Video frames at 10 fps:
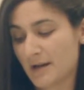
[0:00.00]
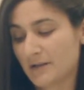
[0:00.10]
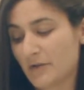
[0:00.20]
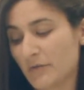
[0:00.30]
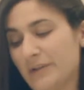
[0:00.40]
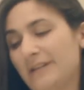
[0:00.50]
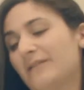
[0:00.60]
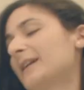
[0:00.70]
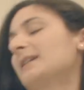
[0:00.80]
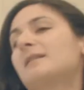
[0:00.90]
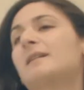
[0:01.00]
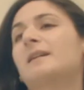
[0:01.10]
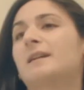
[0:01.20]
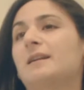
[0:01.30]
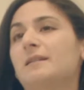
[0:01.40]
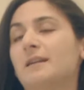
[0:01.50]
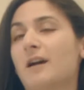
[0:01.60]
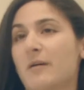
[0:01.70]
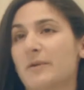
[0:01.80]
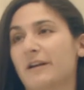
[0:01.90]
Don't leave anything in the
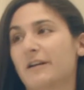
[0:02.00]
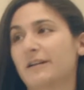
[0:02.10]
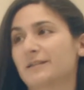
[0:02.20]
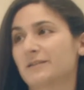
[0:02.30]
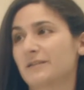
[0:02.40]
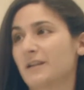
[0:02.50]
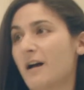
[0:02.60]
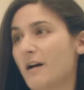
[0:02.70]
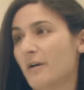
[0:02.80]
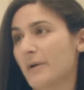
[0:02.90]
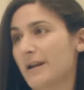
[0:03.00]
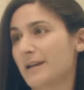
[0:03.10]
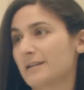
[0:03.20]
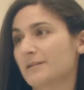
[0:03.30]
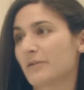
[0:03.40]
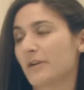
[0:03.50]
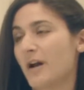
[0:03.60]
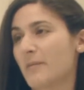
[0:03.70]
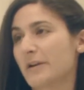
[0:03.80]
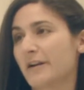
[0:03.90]
common areas such as the hallways or the
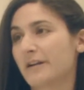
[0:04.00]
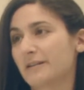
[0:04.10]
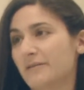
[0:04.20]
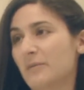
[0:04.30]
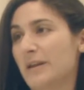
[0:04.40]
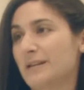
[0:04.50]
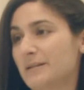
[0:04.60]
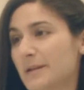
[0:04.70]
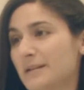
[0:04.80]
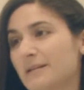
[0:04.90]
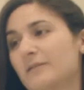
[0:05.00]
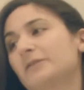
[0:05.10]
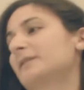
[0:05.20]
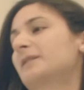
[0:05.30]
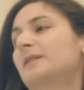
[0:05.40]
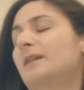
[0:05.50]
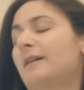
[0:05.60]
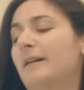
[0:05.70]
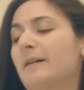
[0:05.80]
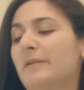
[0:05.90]
common areas of the basement. Those are
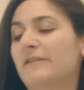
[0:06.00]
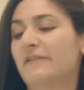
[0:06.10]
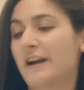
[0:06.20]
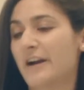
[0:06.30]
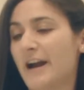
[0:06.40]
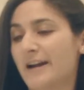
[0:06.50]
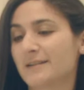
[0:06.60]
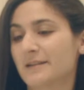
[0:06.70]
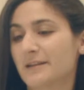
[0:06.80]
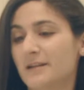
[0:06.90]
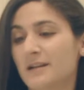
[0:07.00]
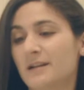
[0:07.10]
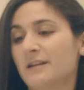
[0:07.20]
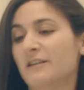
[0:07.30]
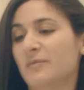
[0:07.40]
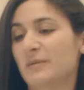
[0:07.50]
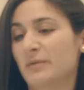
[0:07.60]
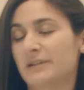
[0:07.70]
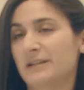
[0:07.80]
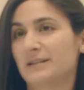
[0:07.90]
a fire hazard.
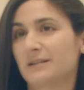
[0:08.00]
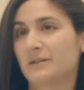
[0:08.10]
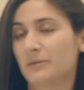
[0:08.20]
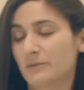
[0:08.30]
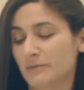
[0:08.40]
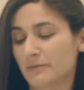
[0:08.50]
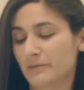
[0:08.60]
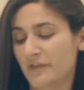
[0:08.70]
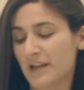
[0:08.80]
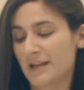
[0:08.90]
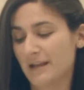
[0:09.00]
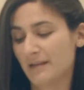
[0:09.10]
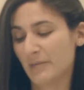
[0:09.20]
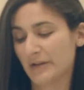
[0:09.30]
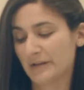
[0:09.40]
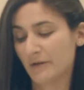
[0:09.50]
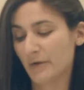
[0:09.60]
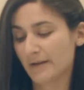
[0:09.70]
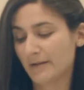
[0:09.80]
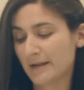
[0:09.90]
People need to vacate the building
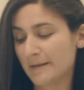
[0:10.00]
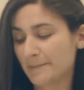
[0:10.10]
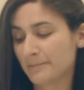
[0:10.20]
quickly.